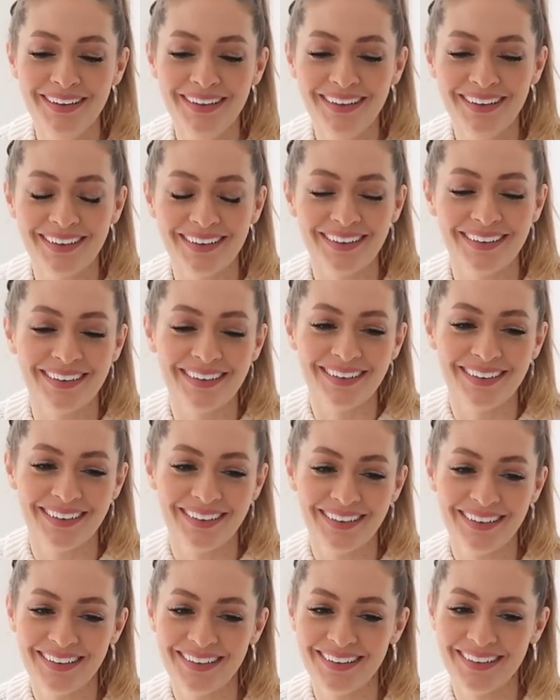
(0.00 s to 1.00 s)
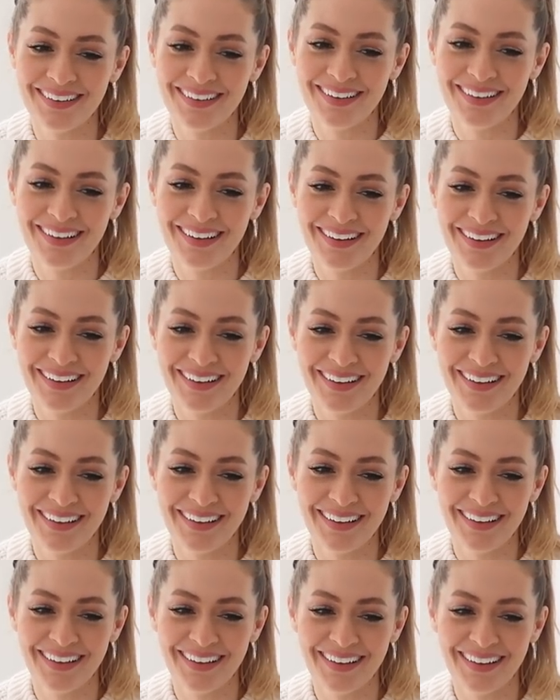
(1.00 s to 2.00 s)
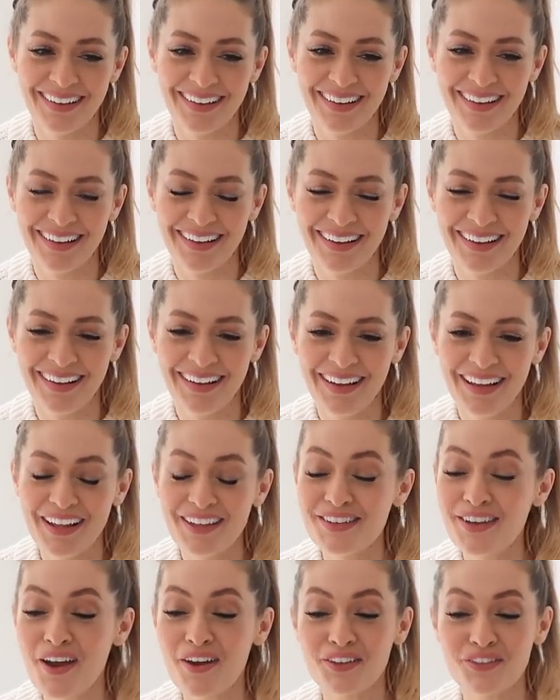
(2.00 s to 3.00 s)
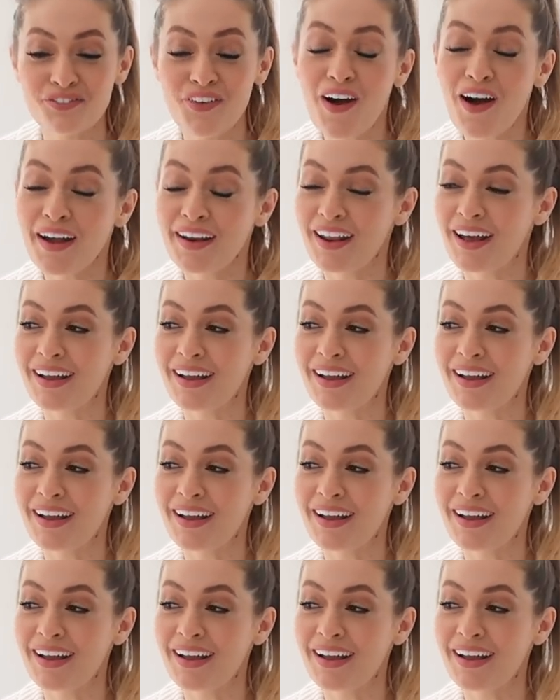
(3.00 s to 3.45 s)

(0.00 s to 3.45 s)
No, it's fine.